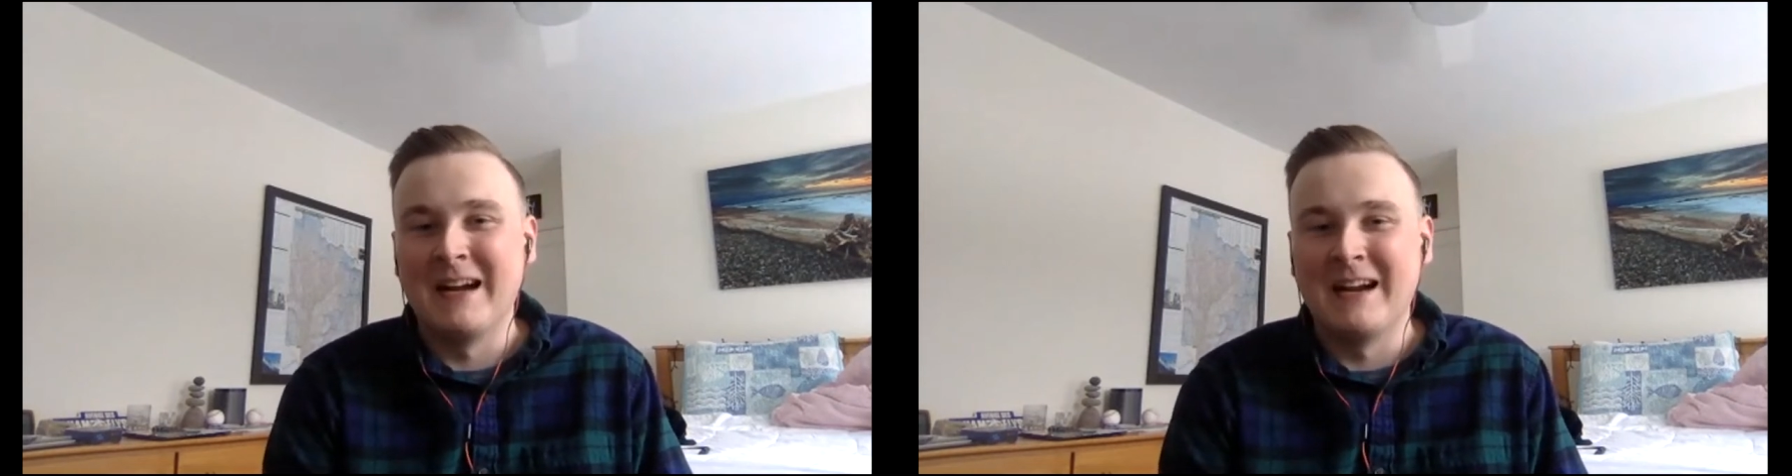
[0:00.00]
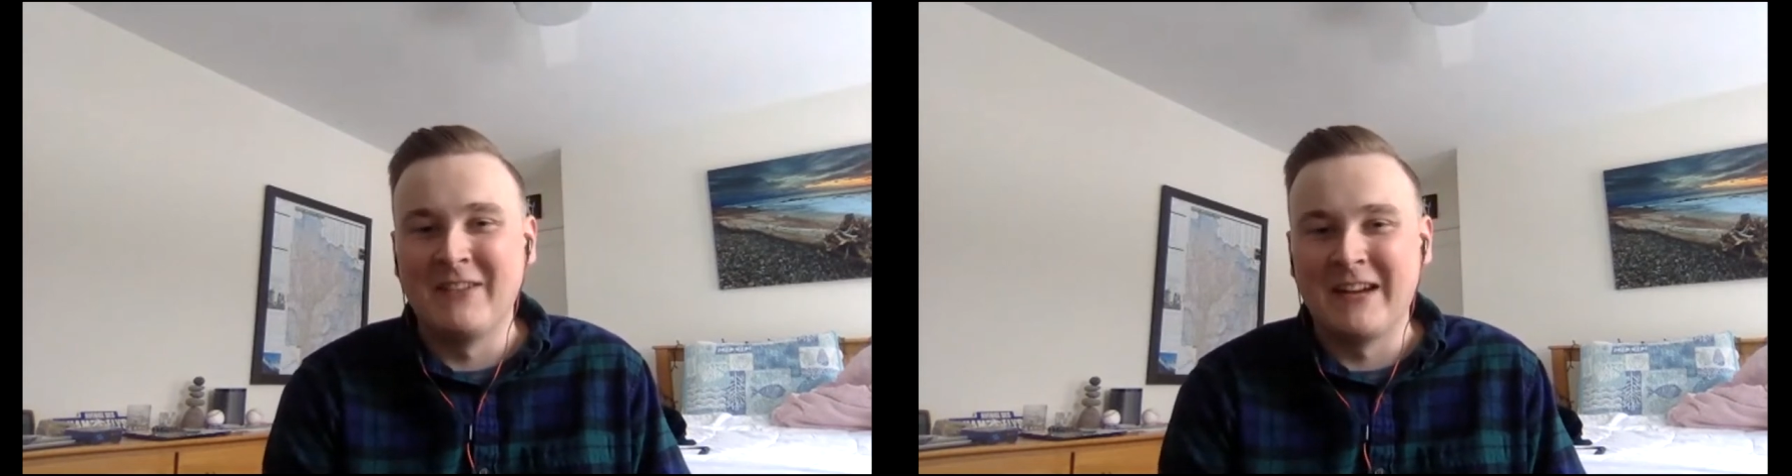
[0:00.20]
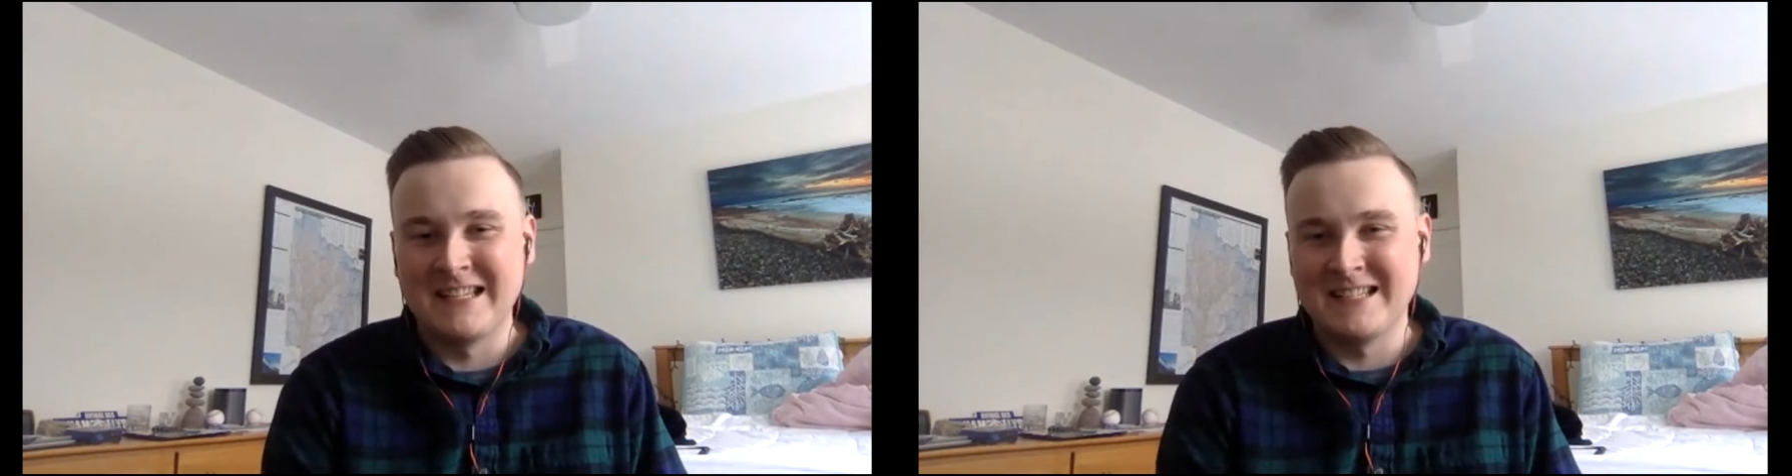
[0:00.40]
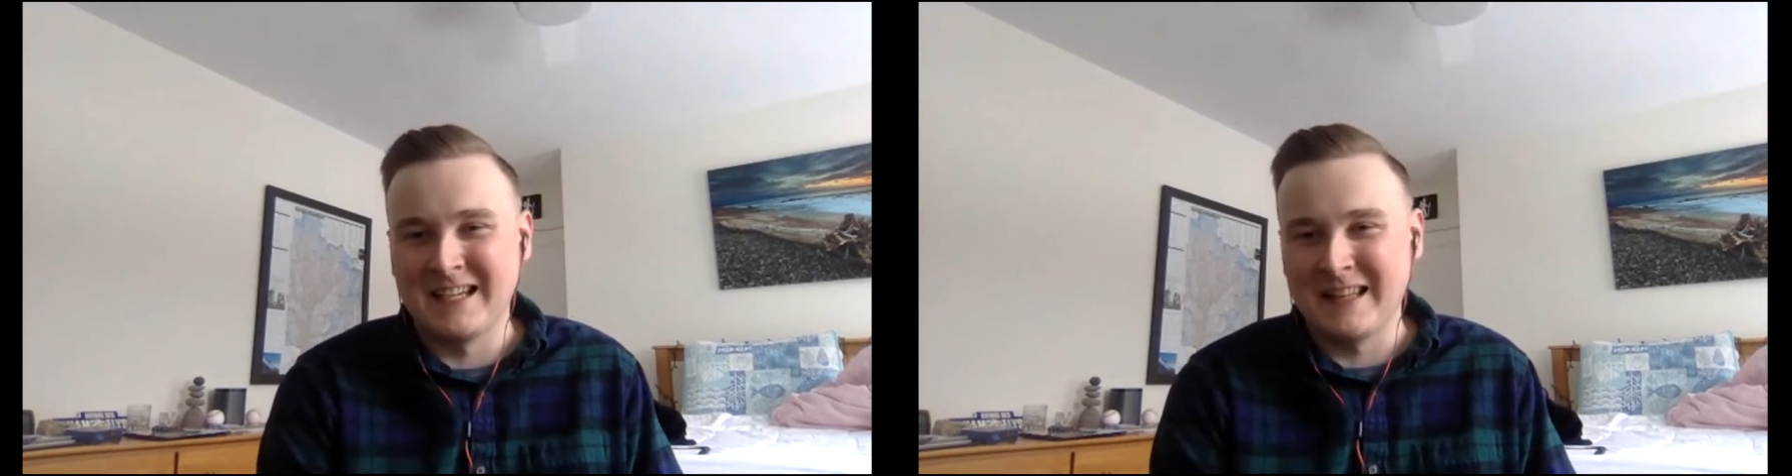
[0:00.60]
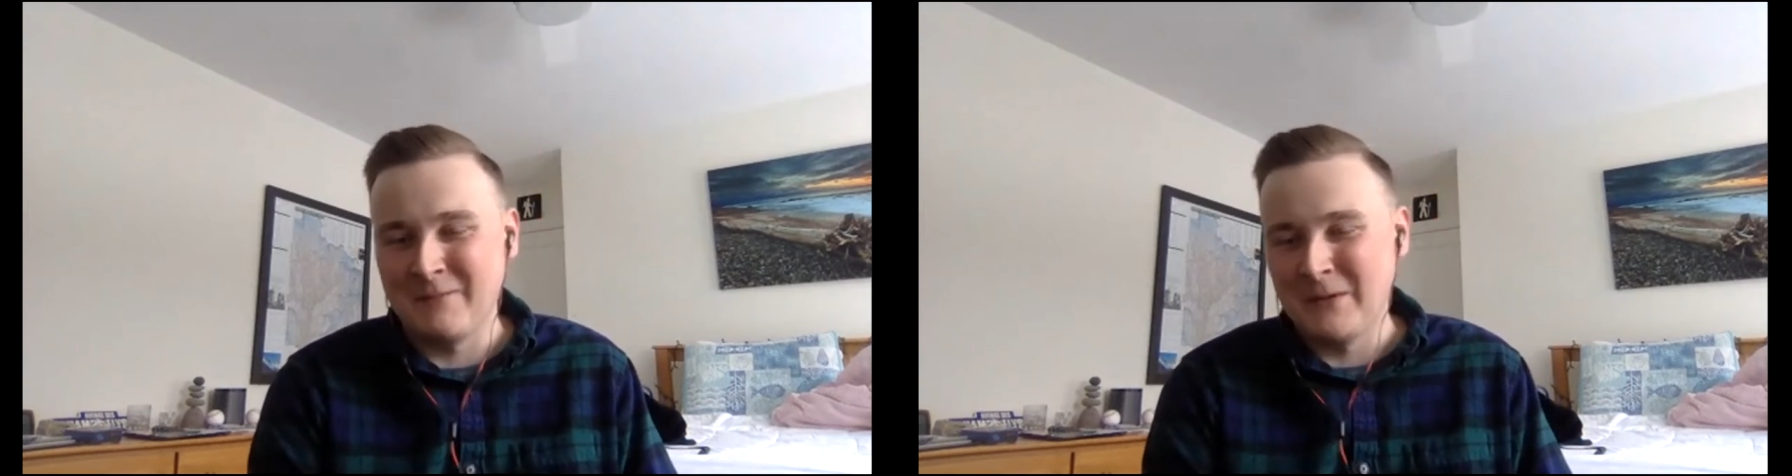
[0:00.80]
I might get sick
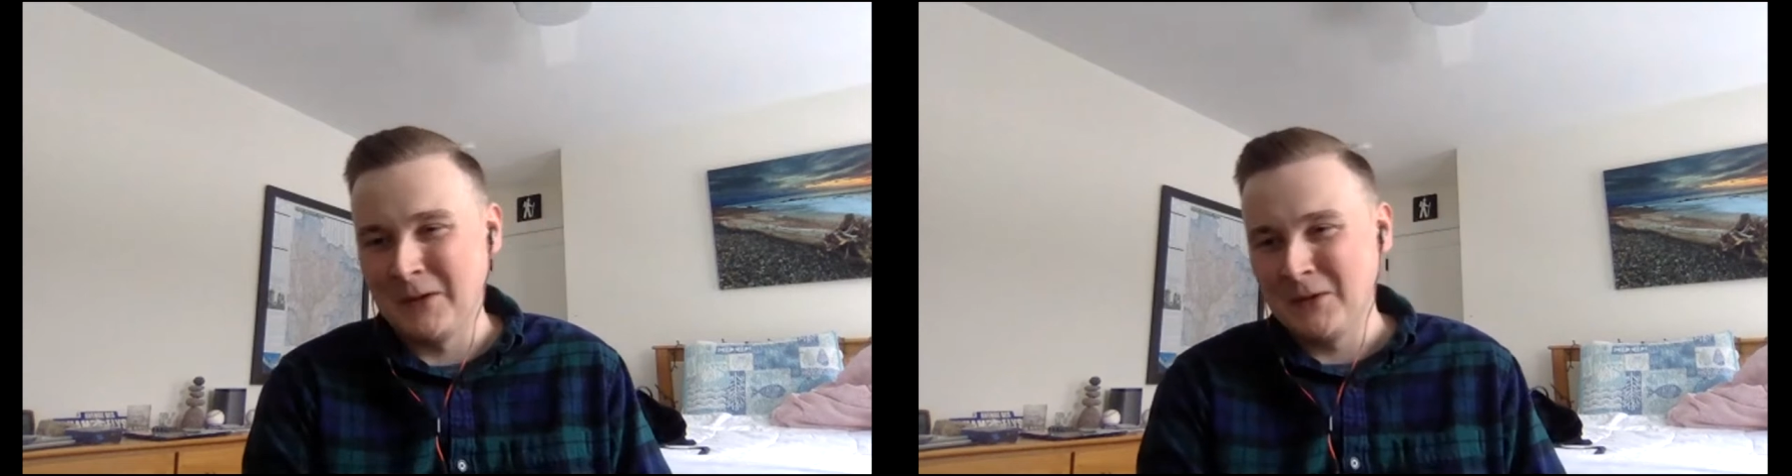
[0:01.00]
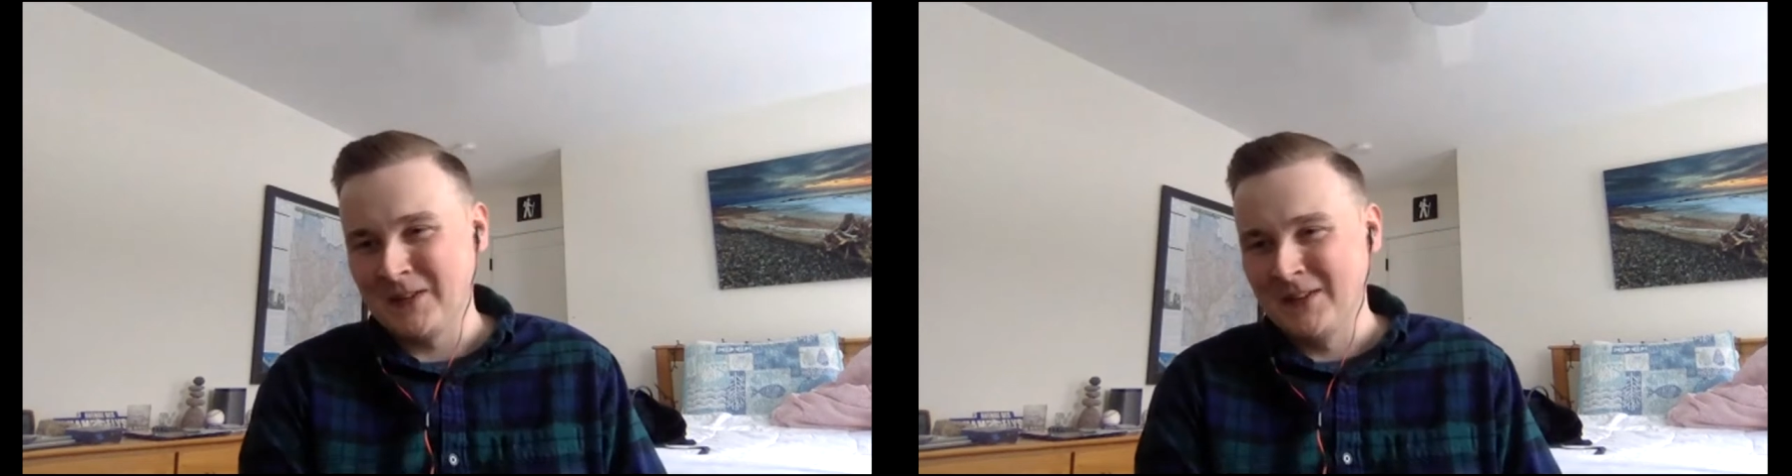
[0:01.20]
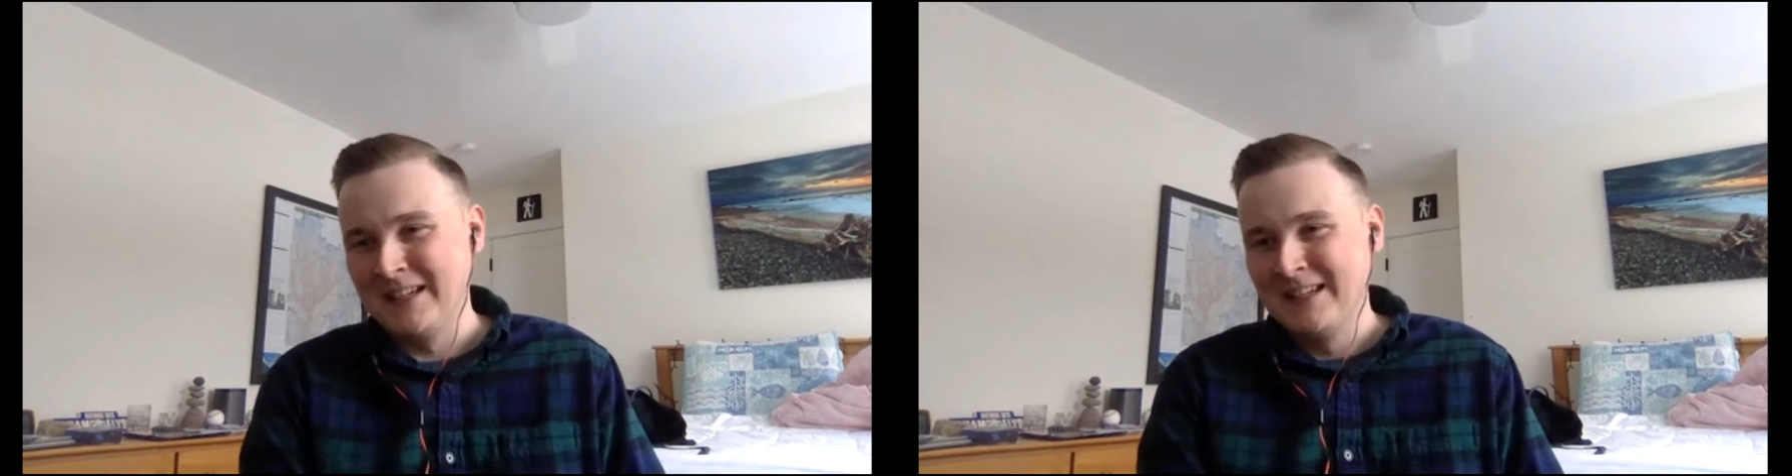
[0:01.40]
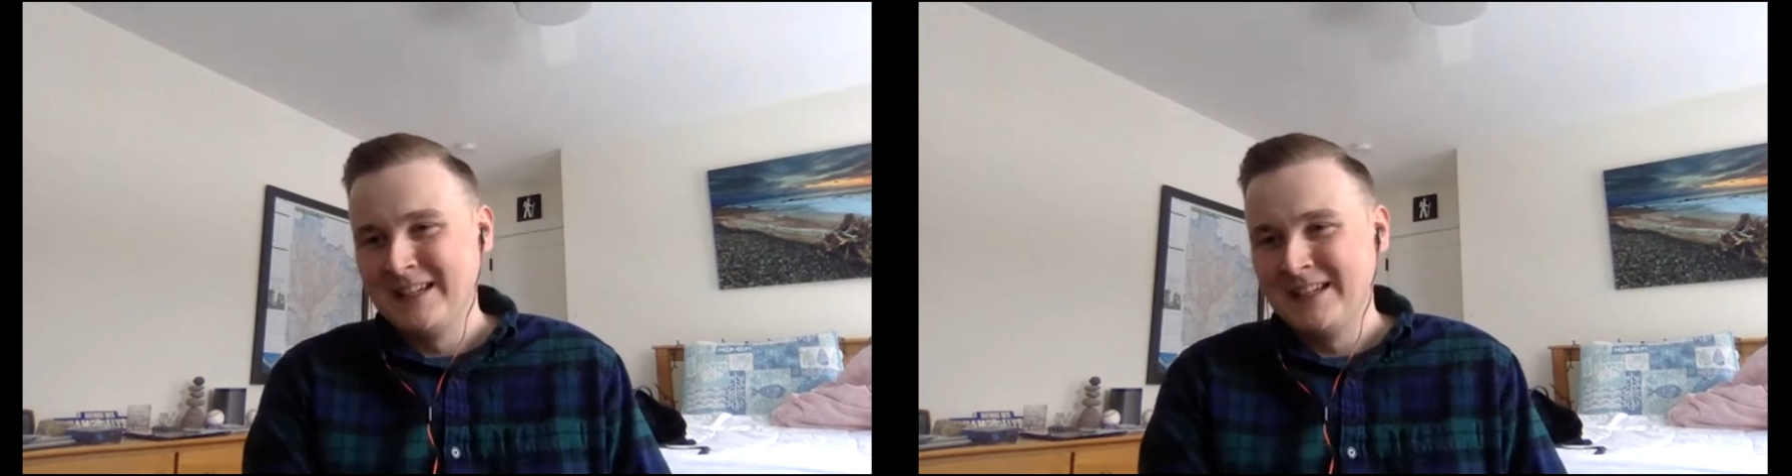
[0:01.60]
of that pretty quickly.